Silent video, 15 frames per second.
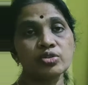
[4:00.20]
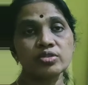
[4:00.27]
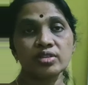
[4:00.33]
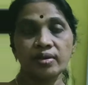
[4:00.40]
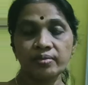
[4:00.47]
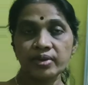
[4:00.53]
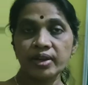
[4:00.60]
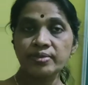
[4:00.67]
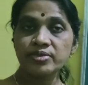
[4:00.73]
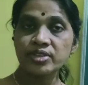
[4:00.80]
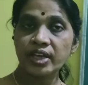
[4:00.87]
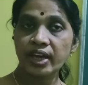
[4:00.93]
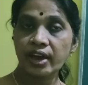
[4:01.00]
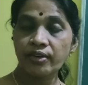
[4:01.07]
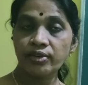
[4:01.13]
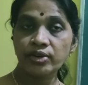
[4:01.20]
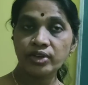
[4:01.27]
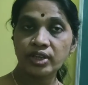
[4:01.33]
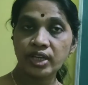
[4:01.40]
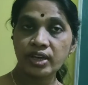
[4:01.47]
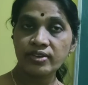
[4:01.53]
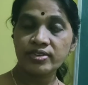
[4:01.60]
sometimes they have to
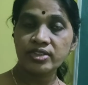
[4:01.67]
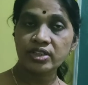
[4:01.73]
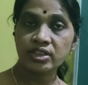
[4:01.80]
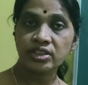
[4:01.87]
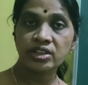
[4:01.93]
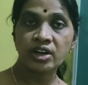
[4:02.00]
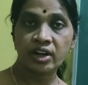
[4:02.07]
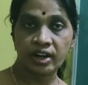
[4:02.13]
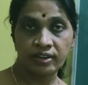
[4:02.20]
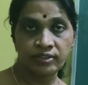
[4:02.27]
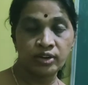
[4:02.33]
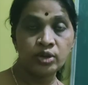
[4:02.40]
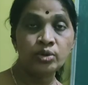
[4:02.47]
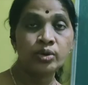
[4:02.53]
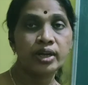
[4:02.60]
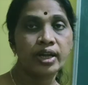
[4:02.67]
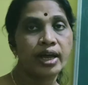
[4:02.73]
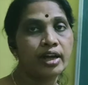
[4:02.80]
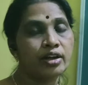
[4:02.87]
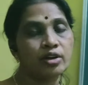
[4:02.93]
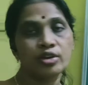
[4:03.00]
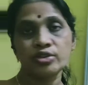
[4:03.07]
give certain revenue
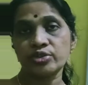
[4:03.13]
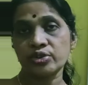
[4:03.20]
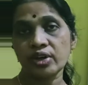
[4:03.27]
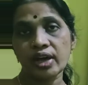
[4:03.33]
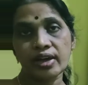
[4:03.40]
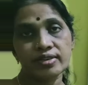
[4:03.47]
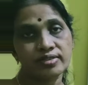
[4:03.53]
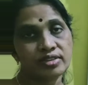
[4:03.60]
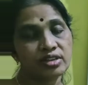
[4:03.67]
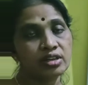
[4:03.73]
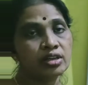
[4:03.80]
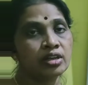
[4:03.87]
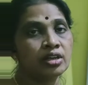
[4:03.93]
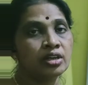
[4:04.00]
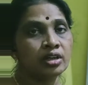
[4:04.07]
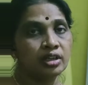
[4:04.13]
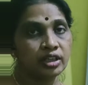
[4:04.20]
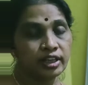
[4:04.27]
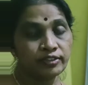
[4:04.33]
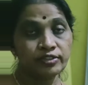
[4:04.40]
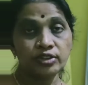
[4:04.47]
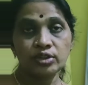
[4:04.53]
land also as a
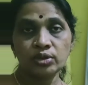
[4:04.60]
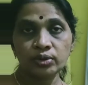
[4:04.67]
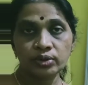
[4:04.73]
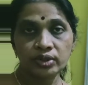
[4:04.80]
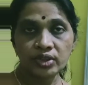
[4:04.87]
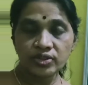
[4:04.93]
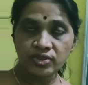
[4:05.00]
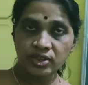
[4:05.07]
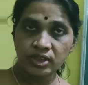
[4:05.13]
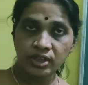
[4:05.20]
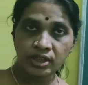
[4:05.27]
gift to this